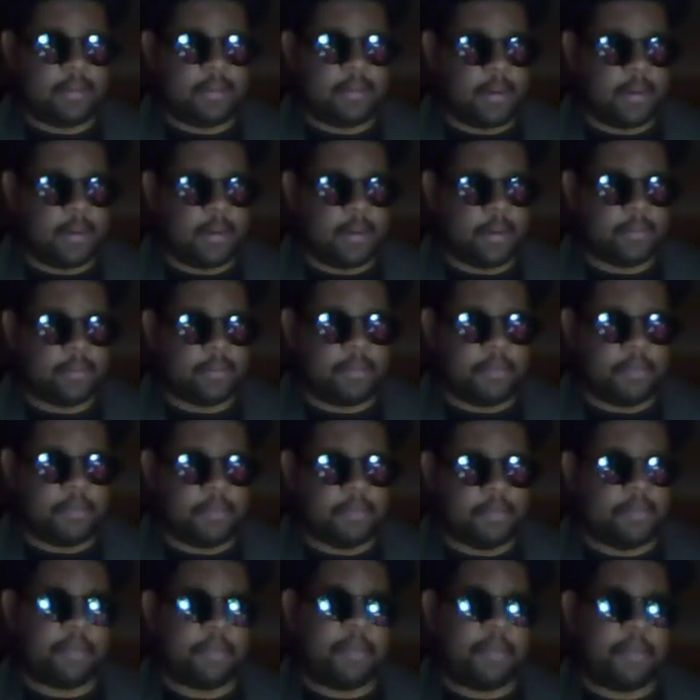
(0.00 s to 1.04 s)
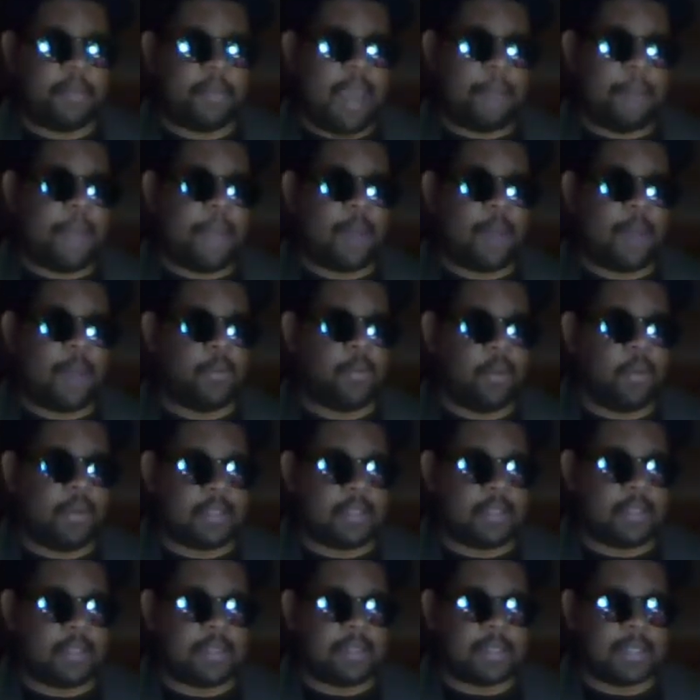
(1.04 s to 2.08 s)
You know, Batman will only
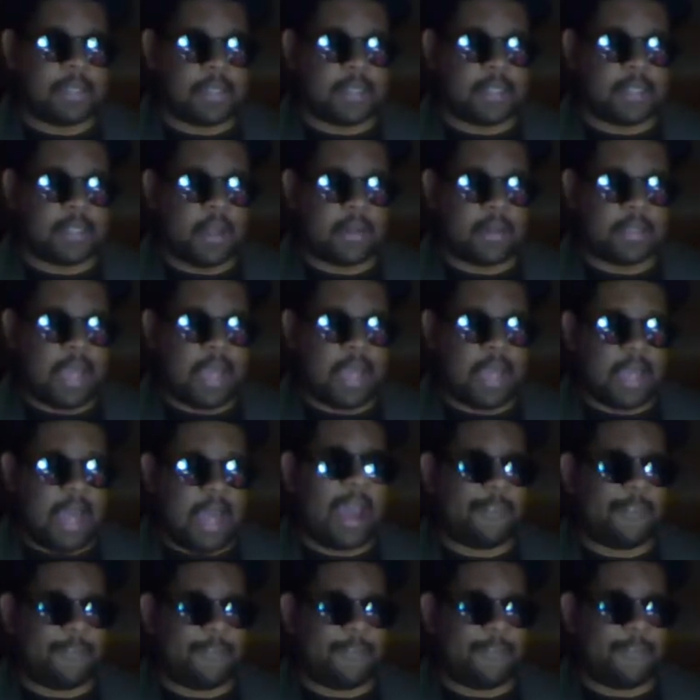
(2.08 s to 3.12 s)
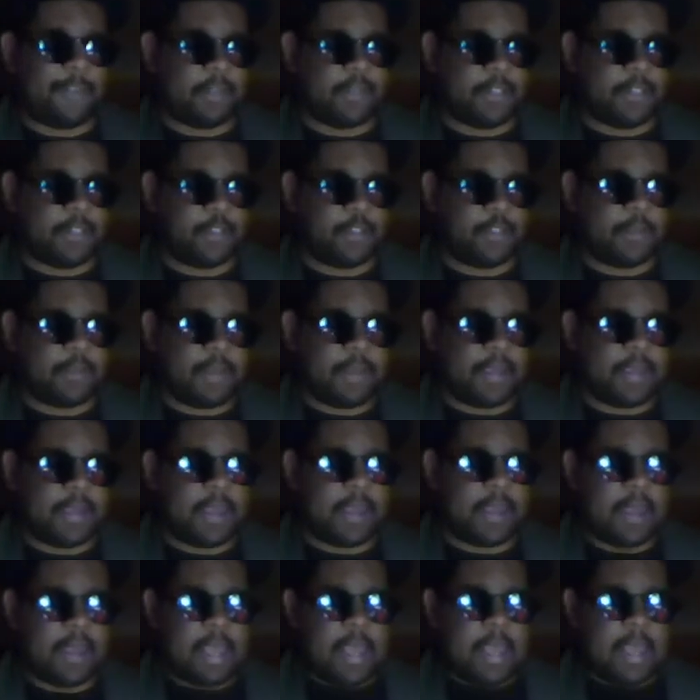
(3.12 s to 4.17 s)
exist as long as I feel he should be.
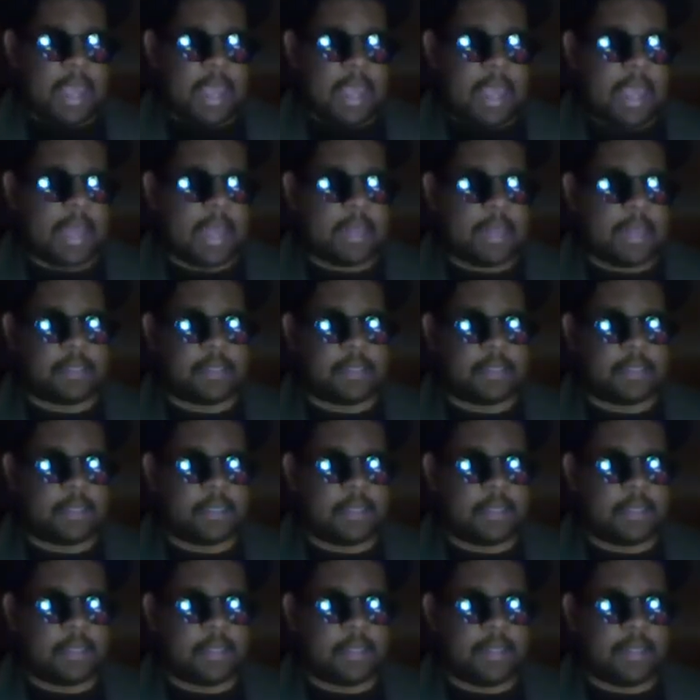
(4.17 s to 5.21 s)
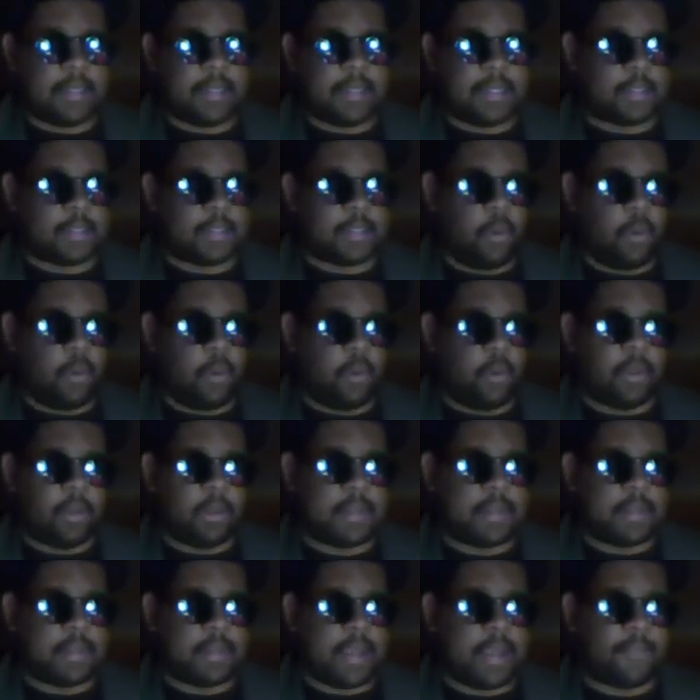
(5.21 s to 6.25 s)
And this whole
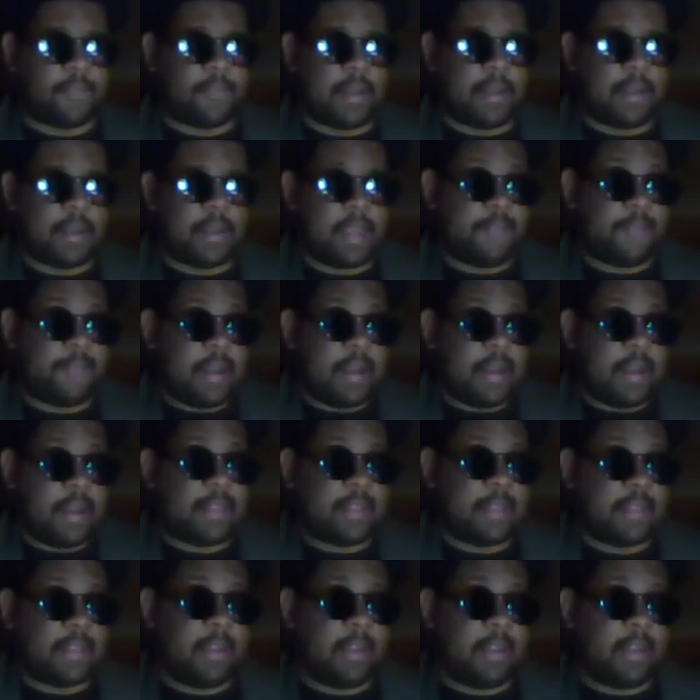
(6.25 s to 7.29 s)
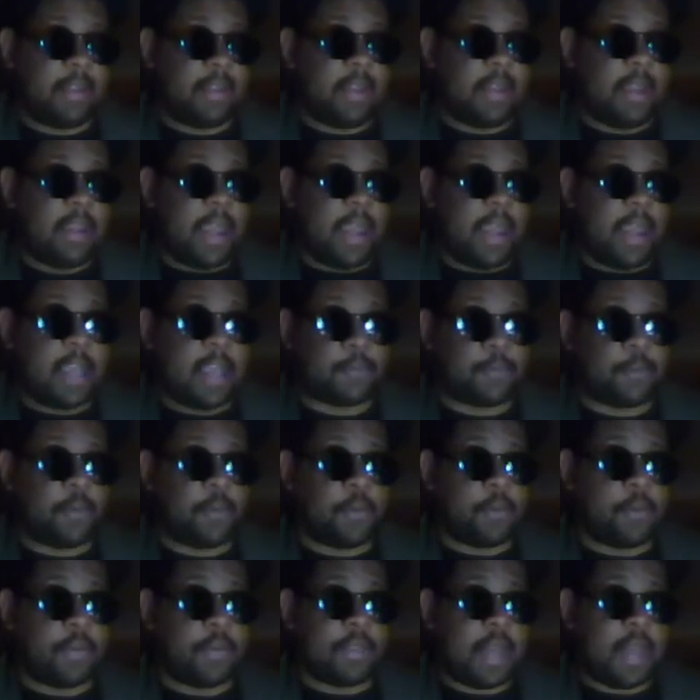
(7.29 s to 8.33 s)
endeavor, if anything, has
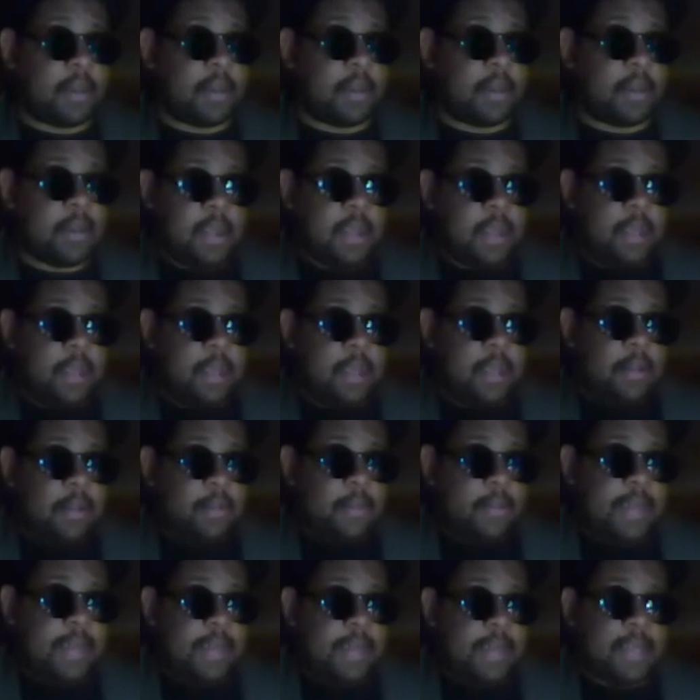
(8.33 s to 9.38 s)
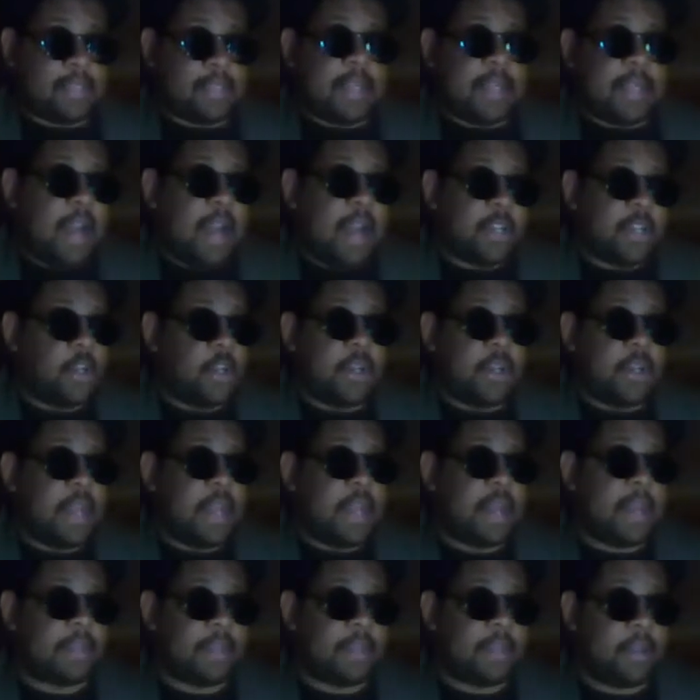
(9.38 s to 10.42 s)
proven that he's not good at
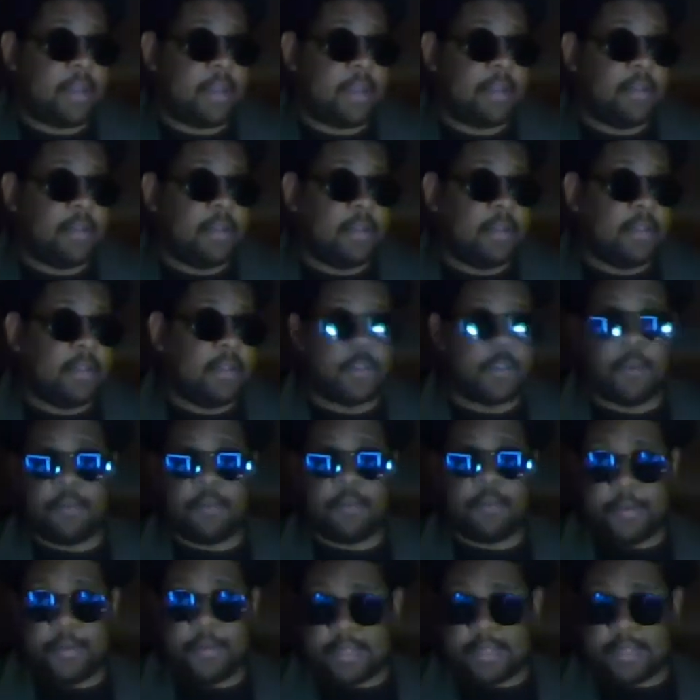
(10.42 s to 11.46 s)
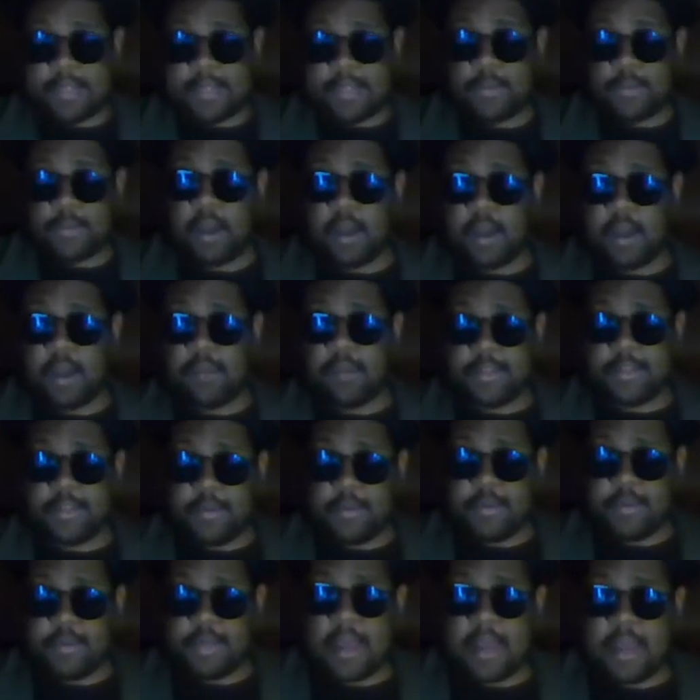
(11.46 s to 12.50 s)
anything. So Bruce is resolving to
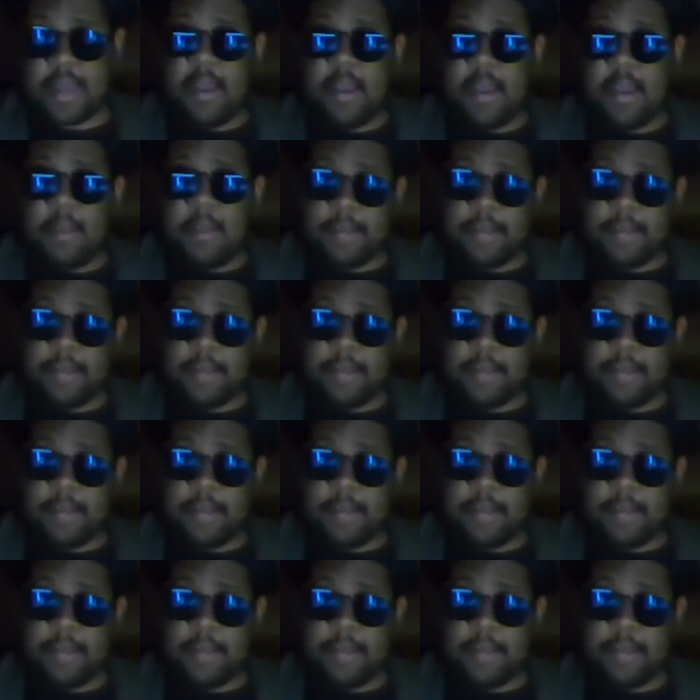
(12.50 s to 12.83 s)
do that.